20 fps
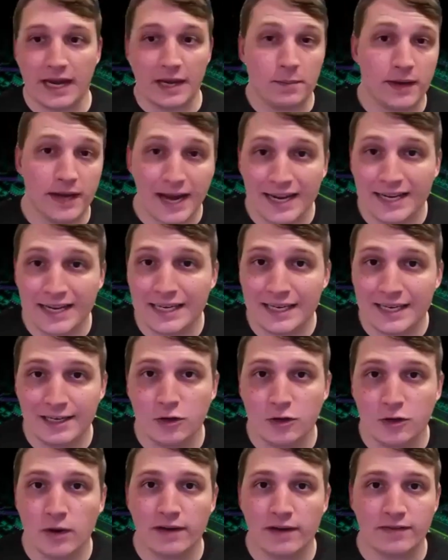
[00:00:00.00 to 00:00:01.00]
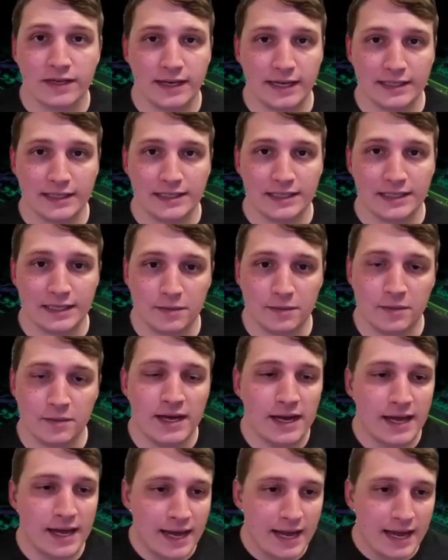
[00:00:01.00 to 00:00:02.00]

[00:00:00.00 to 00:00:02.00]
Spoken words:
API key you have connected to them.